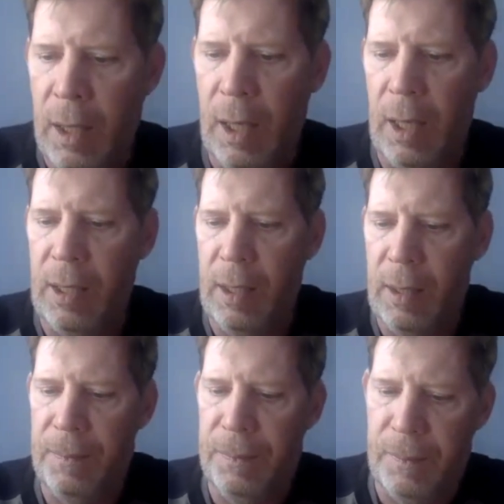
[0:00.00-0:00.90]

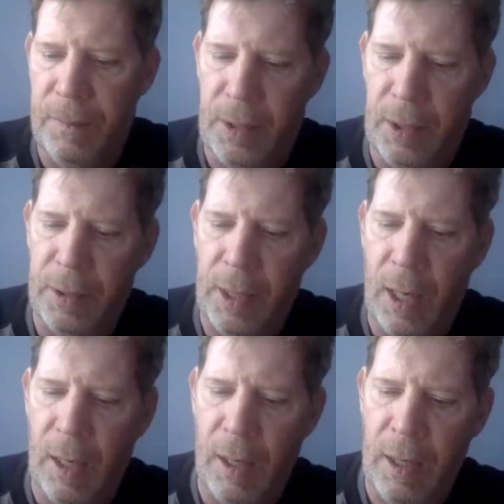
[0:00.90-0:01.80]
uh, turned
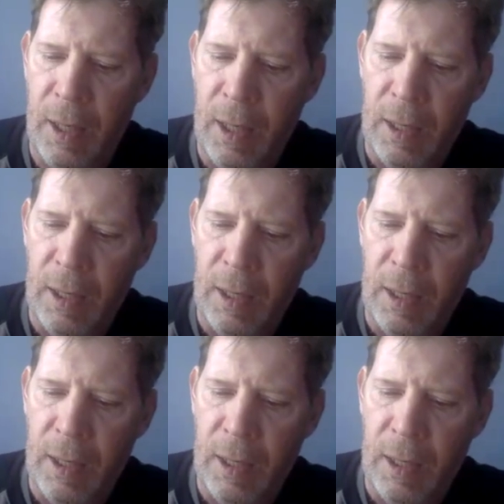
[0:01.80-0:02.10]
hard.